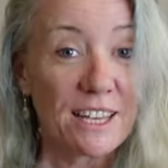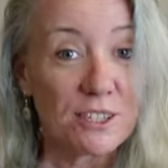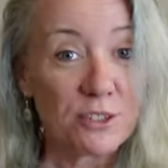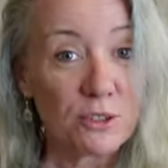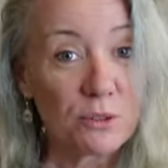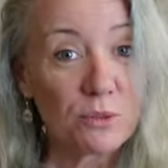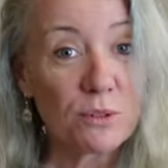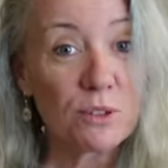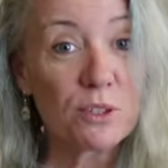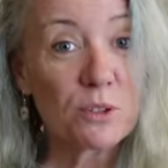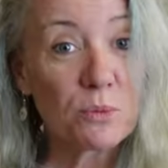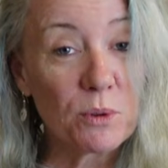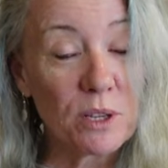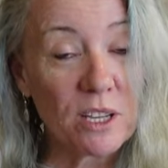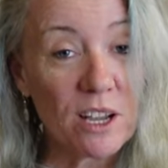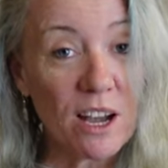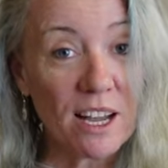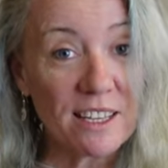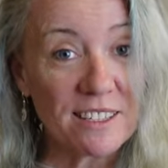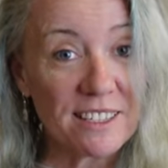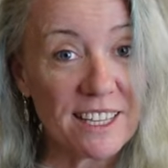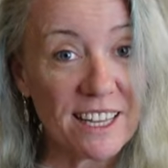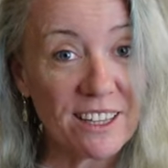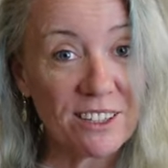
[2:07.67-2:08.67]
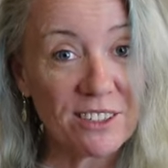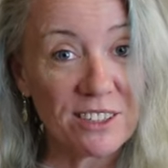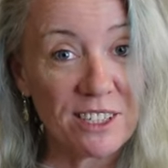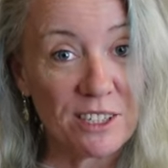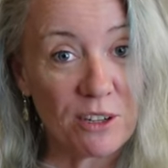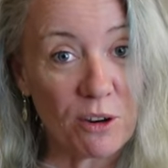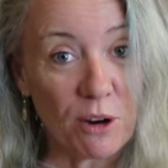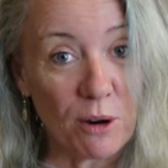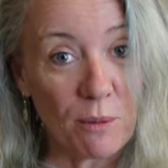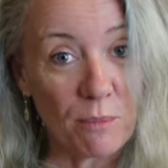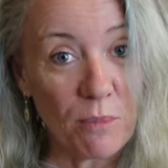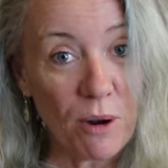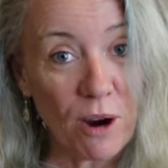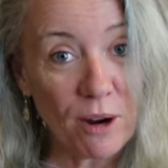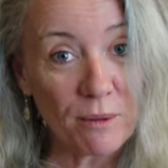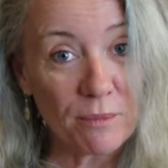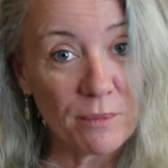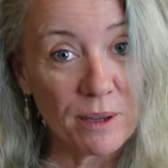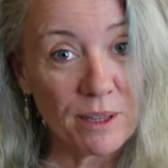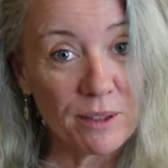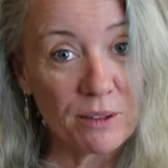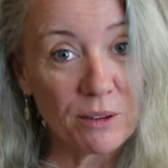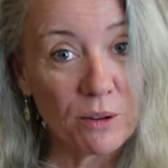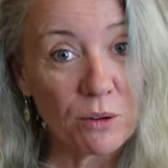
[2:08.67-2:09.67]
As soon as we got settled in our
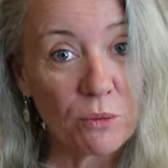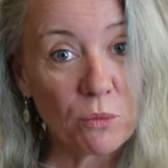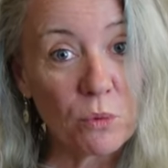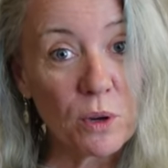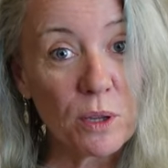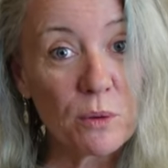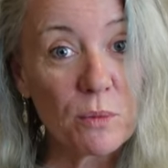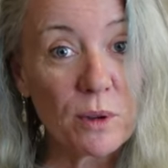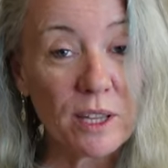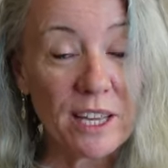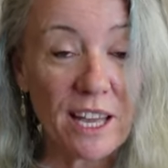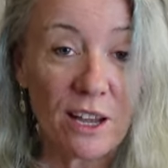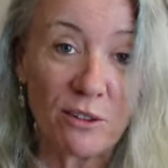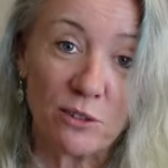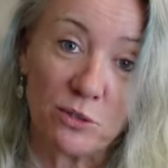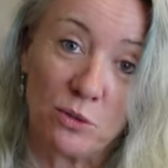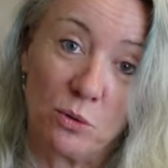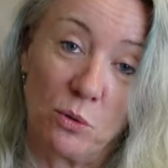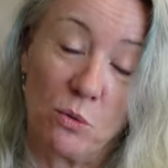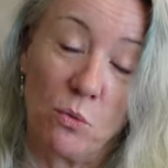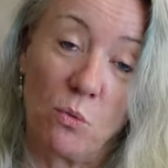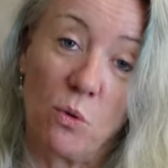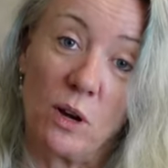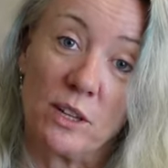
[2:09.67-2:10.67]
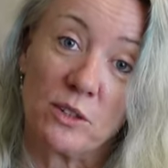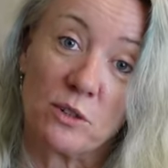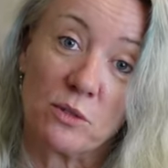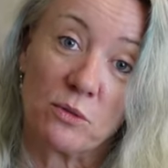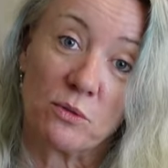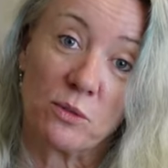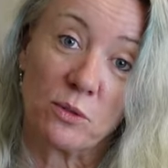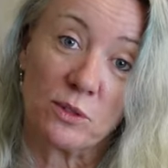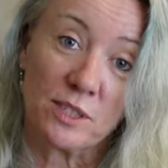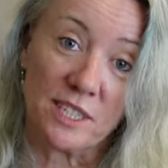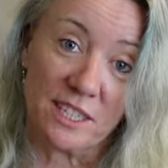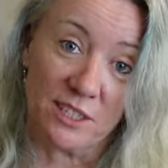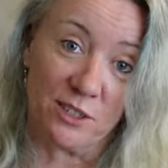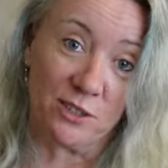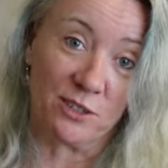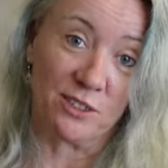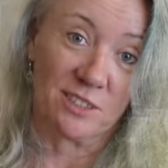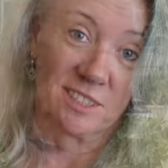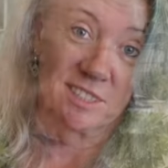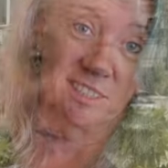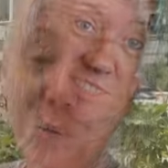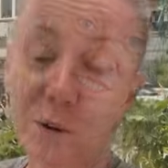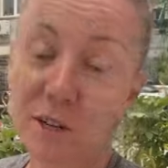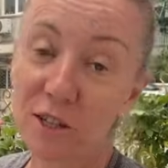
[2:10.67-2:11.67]
apartment, we went out to a wonderful dinner.
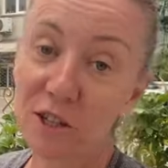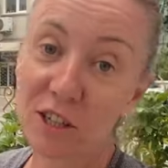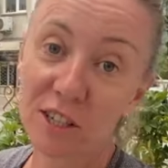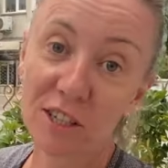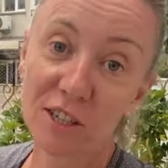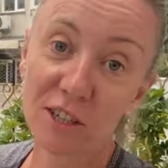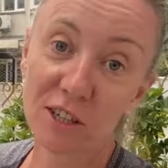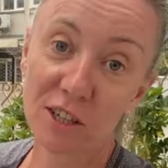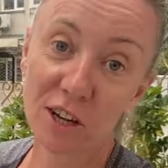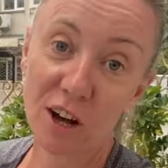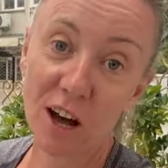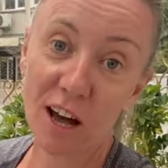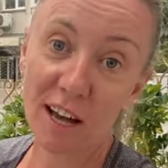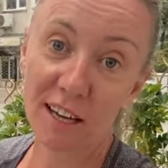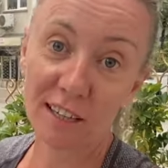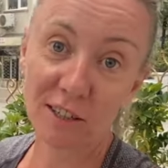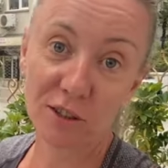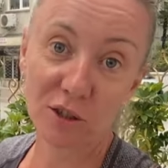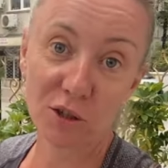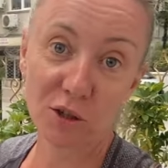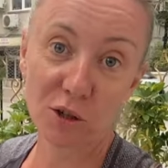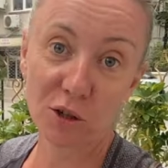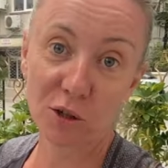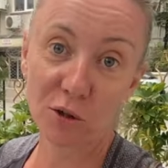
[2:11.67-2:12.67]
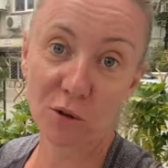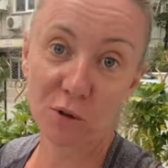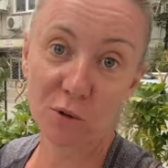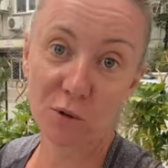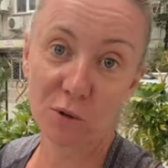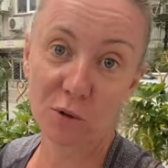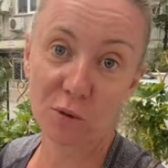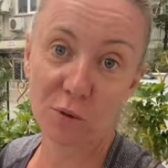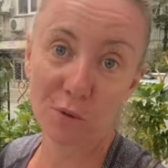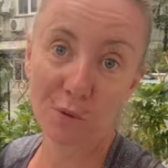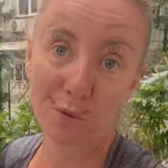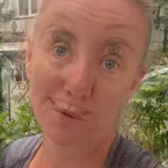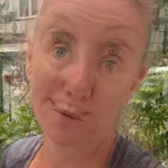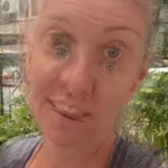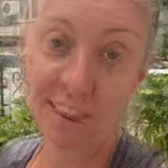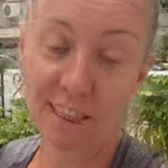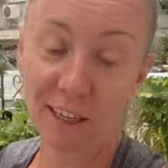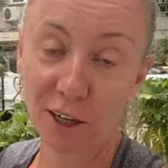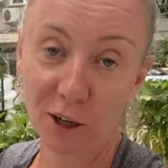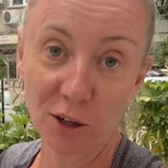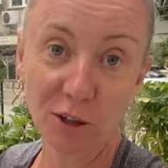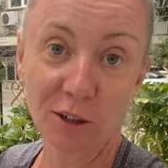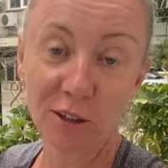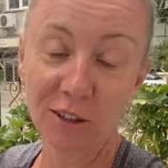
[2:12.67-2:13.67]
We just got to
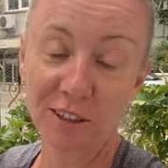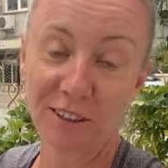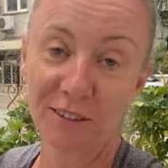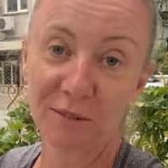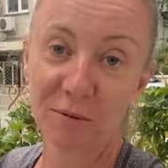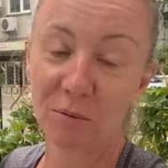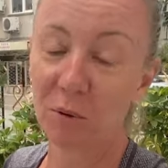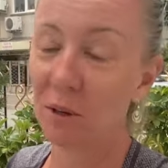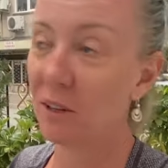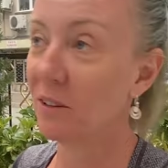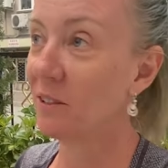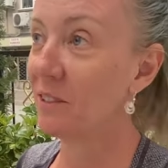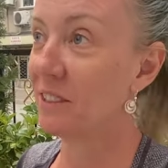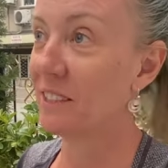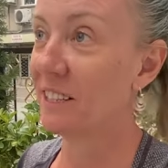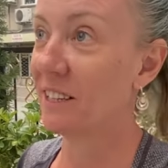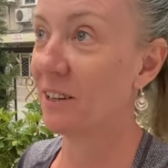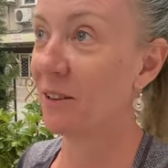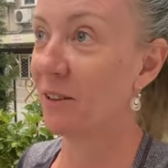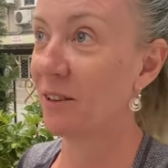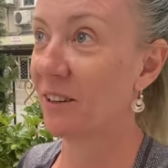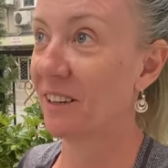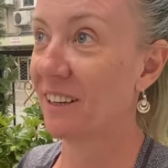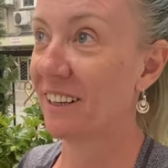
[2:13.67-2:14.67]
here. Where is here?